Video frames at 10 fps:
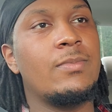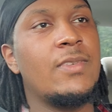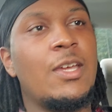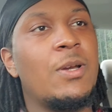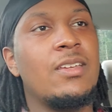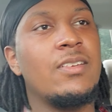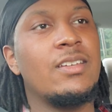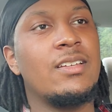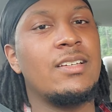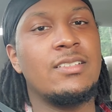Anyway,
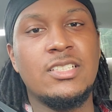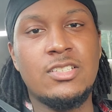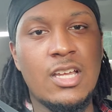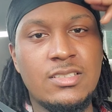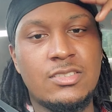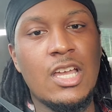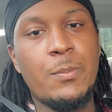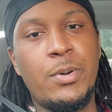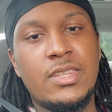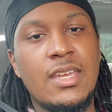just thought
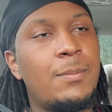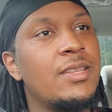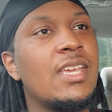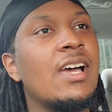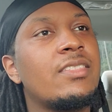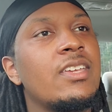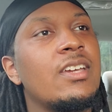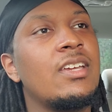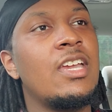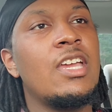I'd put that out
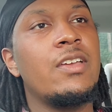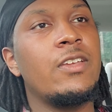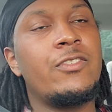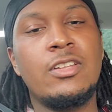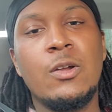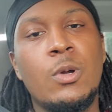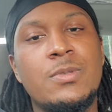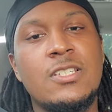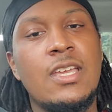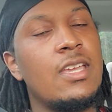there. If you like what
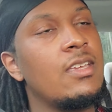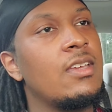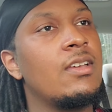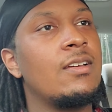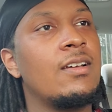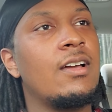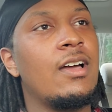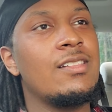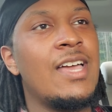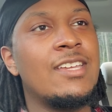I'm saying,
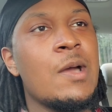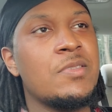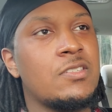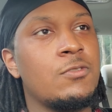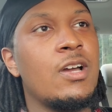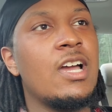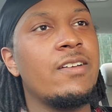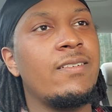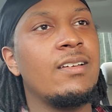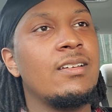like, comment,
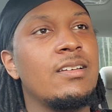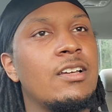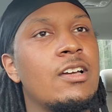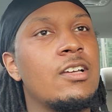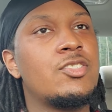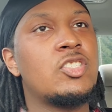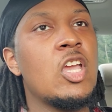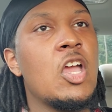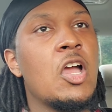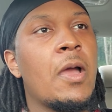subscribe,
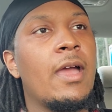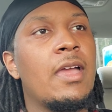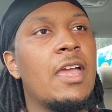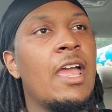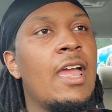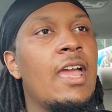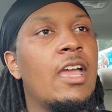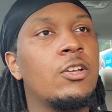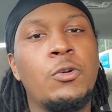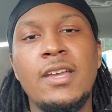share,
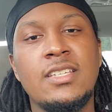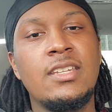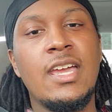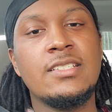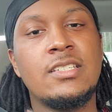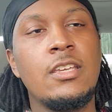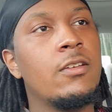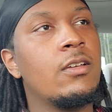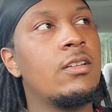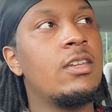and Crazy Nancy,
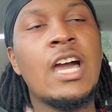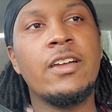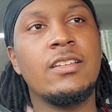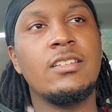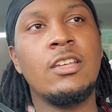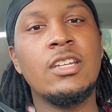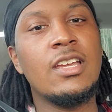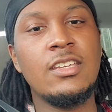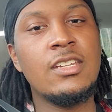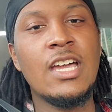you're
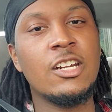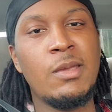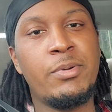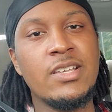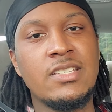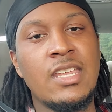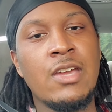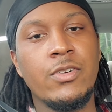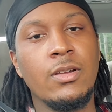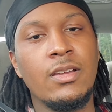not gonna be president ever.